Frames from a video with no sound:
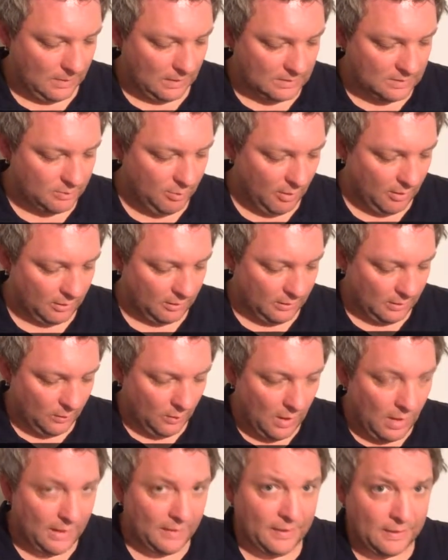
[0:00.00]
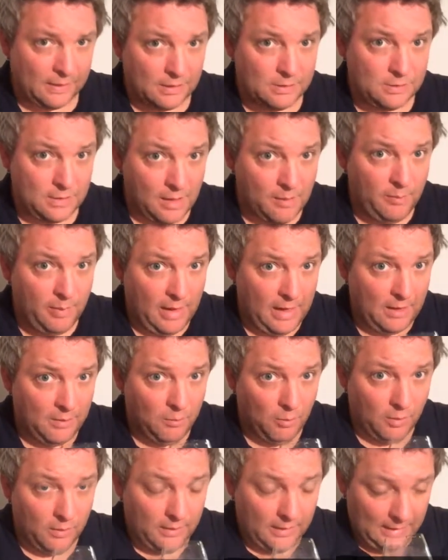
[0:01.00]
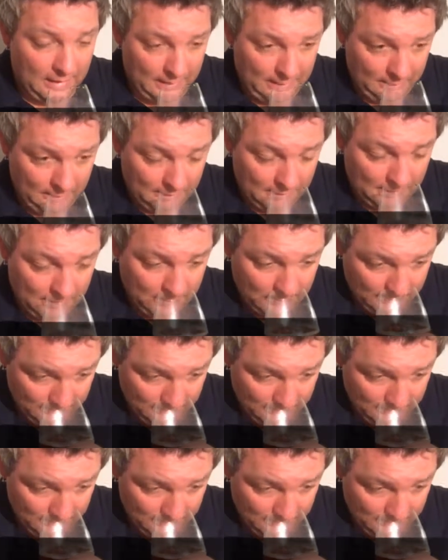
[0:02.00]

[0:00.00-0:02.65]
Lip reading: sparkling wine, like a champagne more than anything.